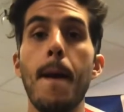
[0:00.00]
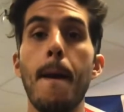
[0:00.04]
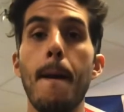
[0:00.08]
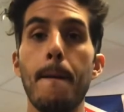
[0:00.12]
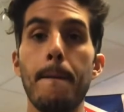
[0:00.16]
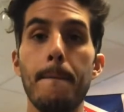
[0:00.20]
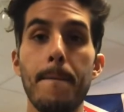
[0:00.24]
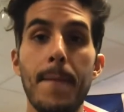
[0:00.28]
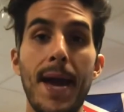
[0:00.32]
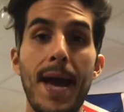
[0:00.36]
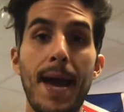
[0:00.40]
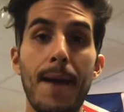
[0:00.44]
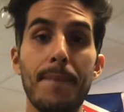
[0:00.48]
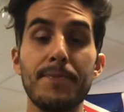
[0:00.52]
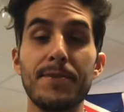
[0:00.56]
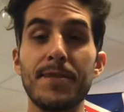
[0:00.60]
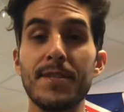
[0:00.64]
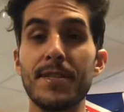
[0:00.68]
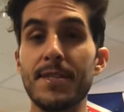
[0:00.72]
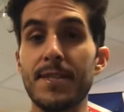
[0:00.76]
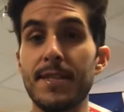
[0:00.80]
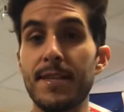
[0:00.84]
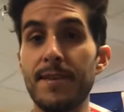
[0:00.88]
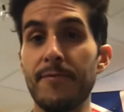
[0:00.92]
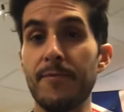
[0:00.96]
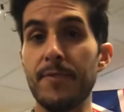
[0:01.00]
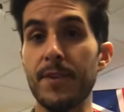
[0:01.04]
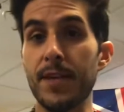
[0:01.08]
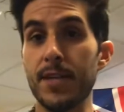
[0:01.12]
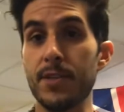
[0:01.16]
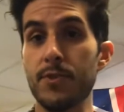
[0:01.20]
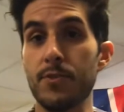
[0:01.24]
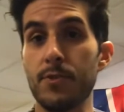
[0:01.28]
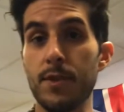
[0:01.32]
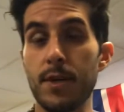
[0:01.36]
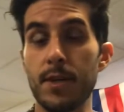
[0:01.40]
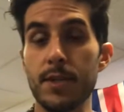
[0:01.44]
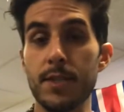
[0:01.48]
maps, this different
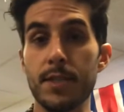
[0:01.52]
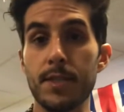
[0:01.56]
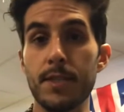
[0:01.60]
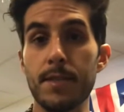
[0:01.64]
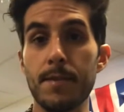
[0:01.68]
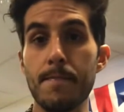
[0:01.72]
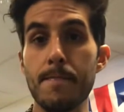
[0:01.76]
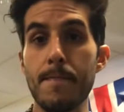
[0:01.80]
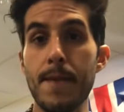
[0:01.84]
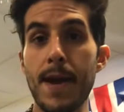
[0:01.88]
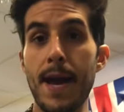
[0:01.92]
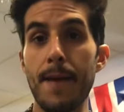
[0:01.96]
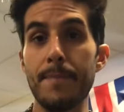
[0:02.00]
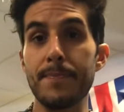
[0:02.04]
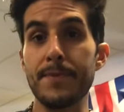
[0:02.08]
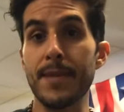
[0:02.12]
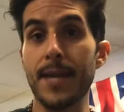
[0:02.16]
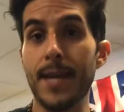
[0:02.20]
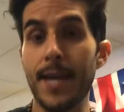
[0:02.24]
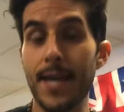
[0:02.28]
introduction to maps.